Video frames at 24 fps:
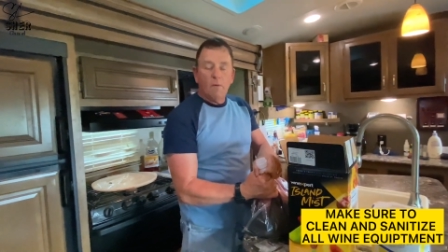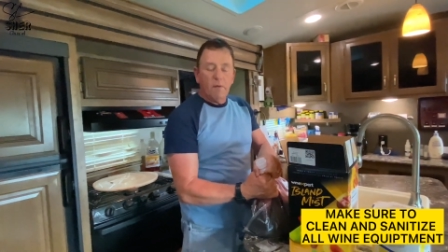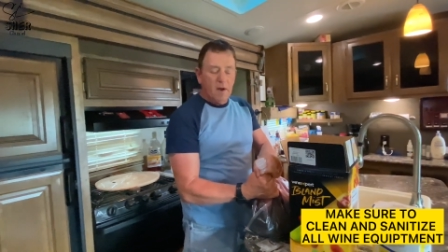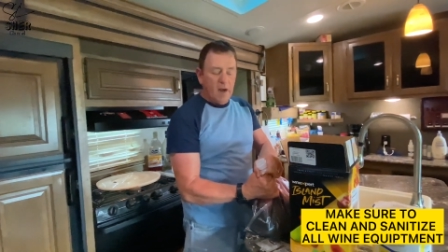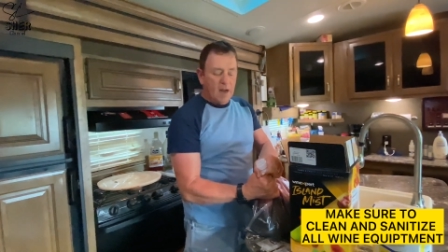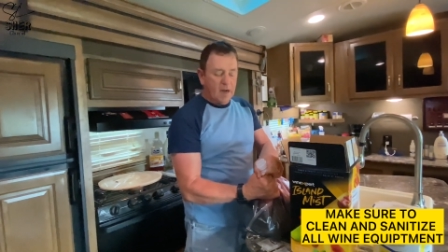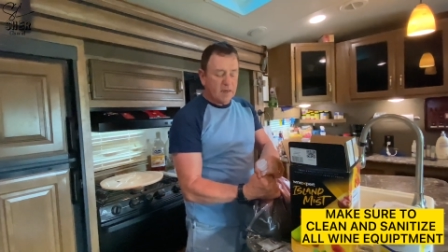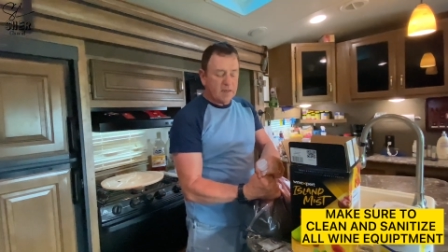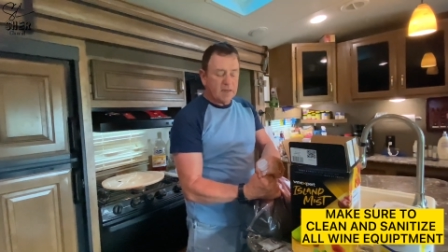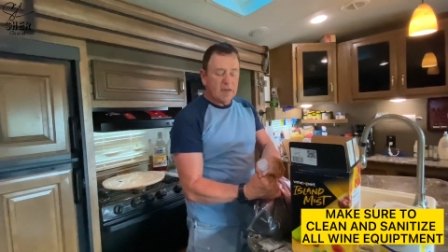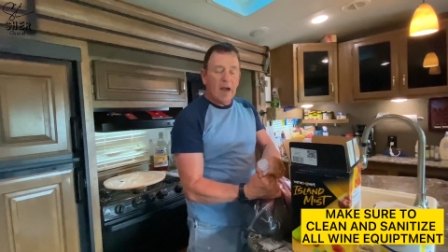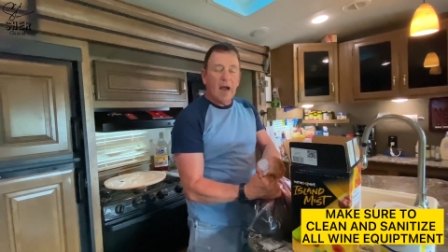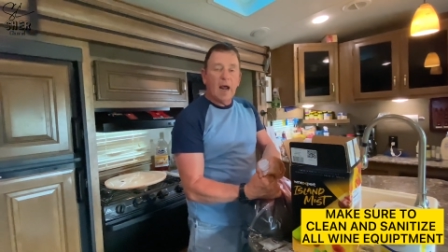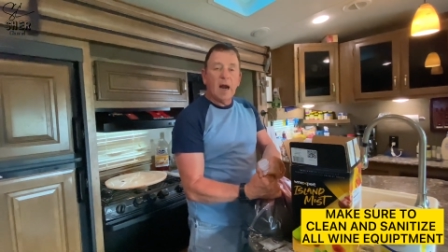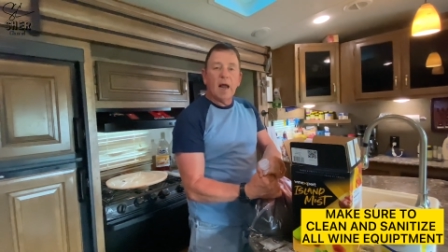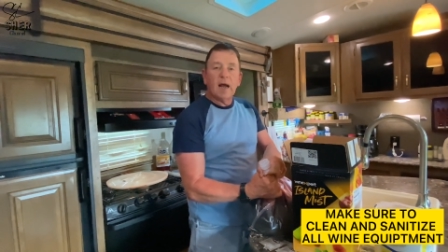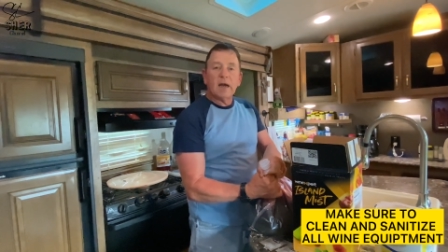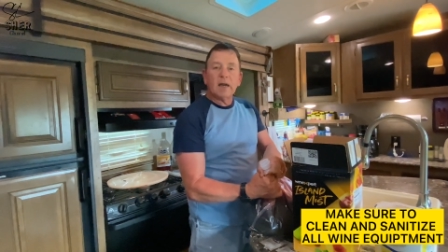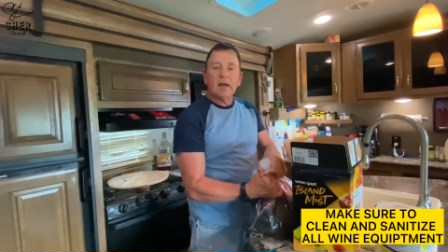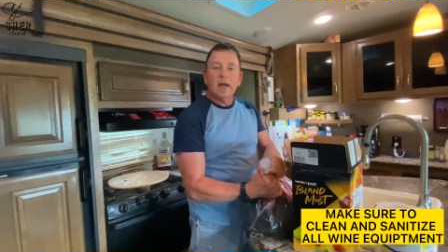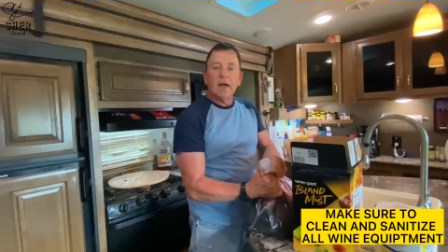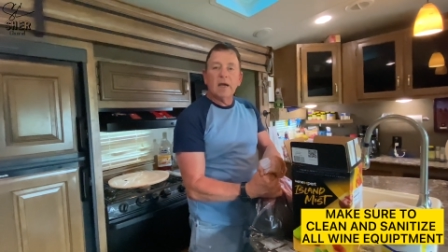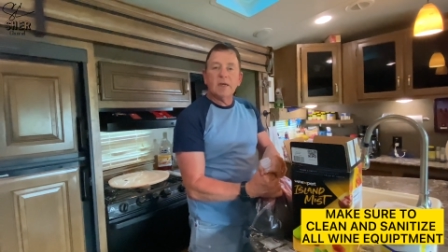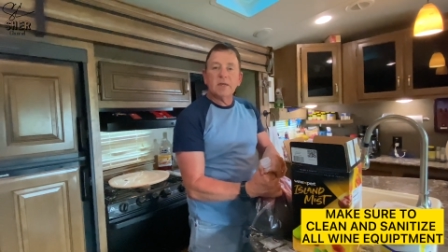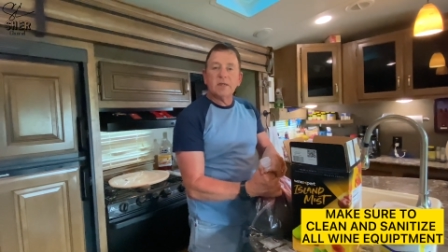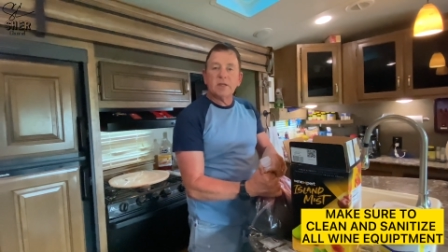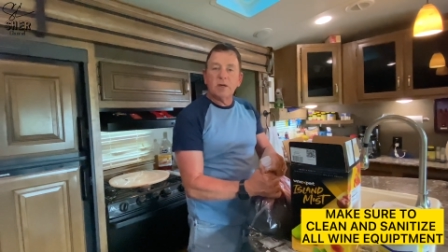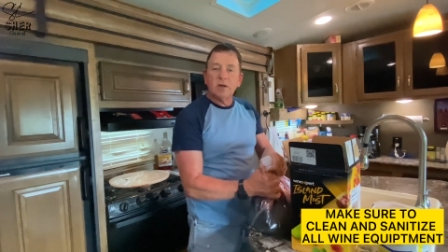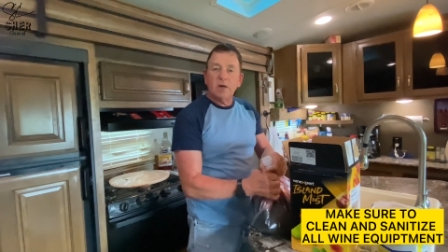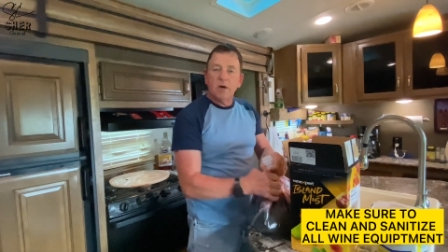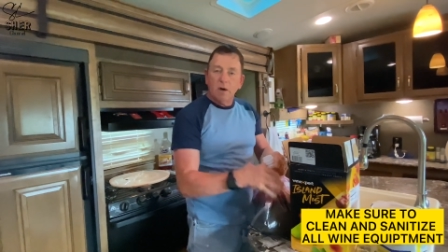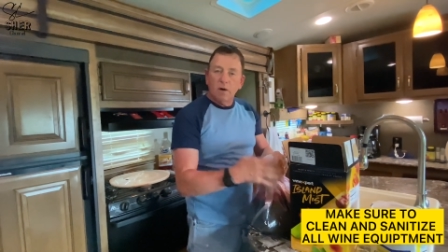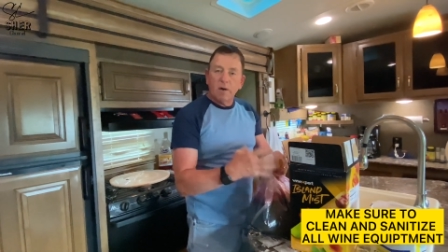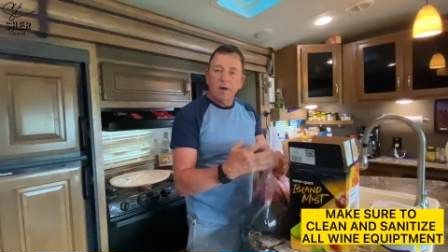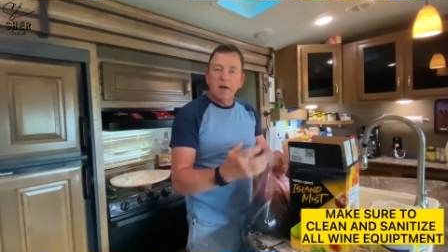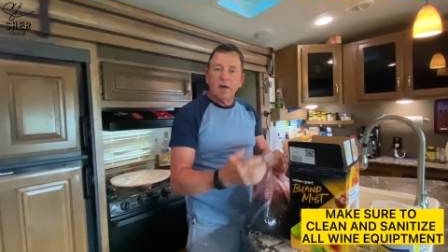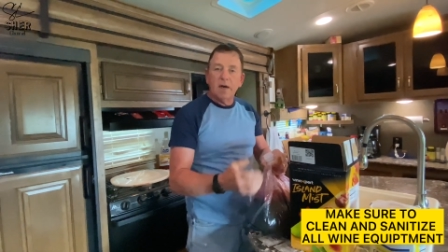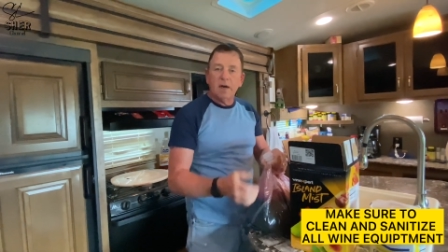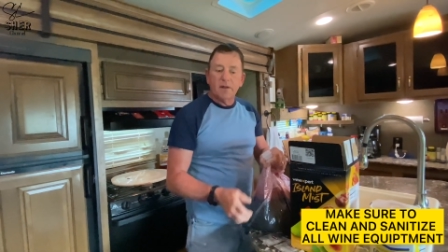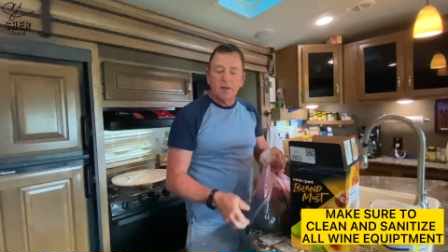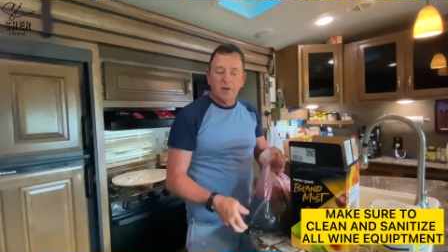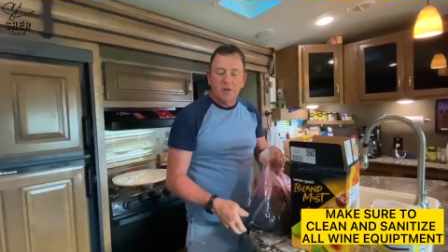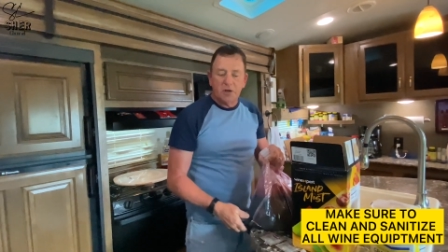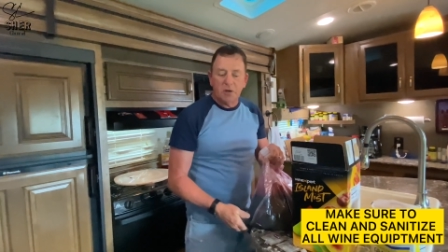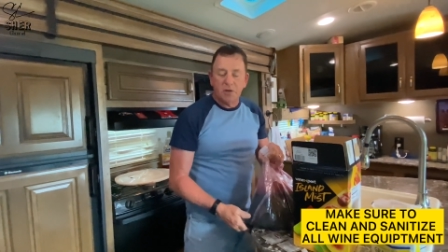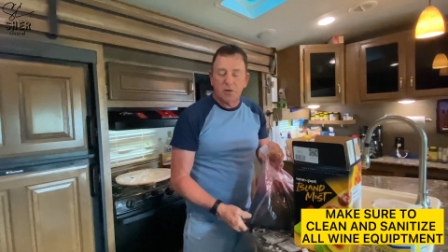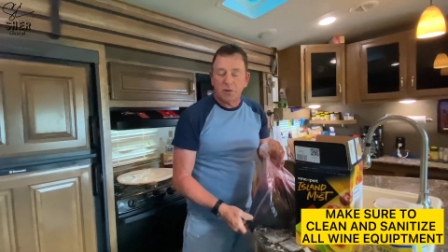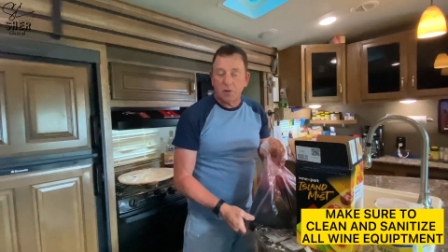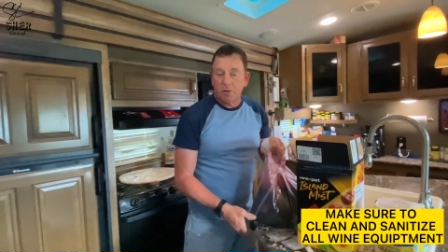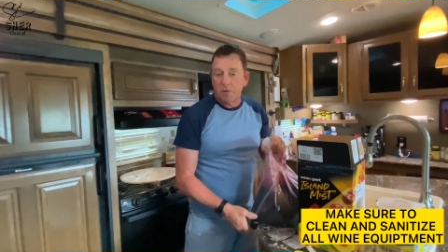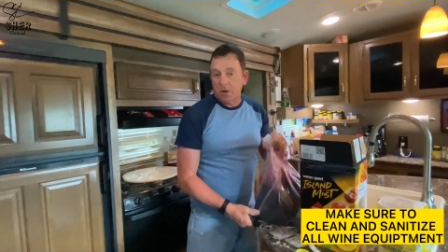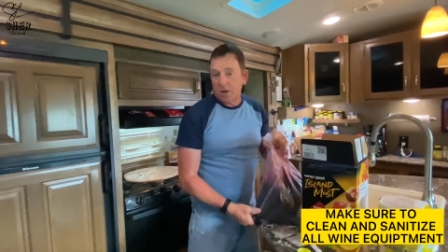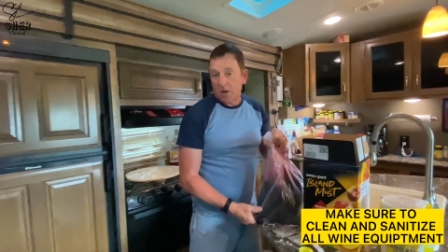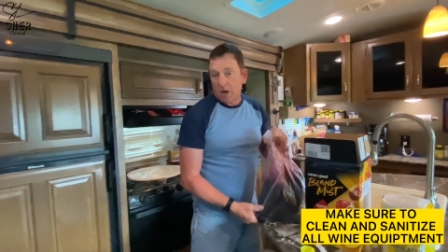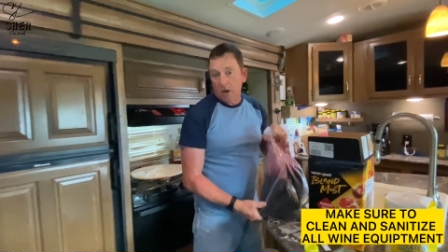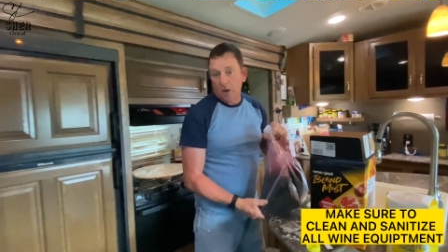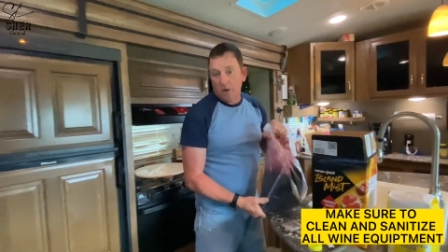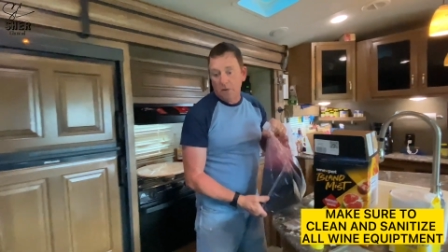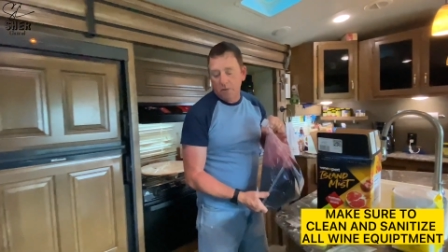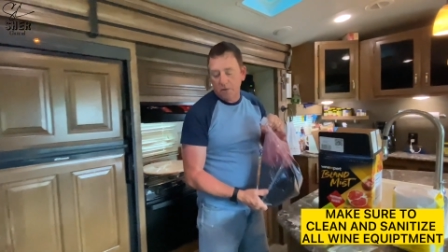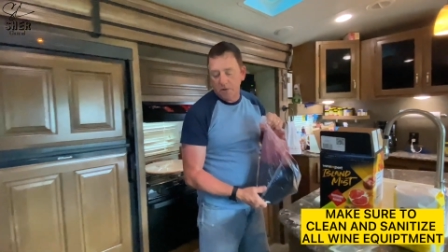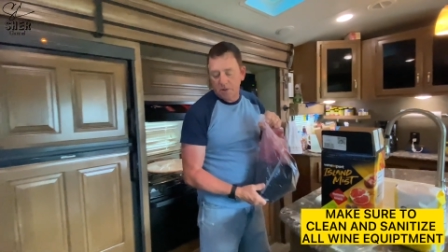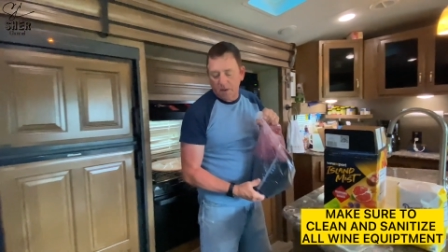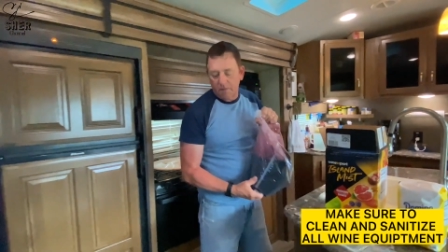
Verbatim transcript: the neck tight like that so you don't get into the juice on your clothes.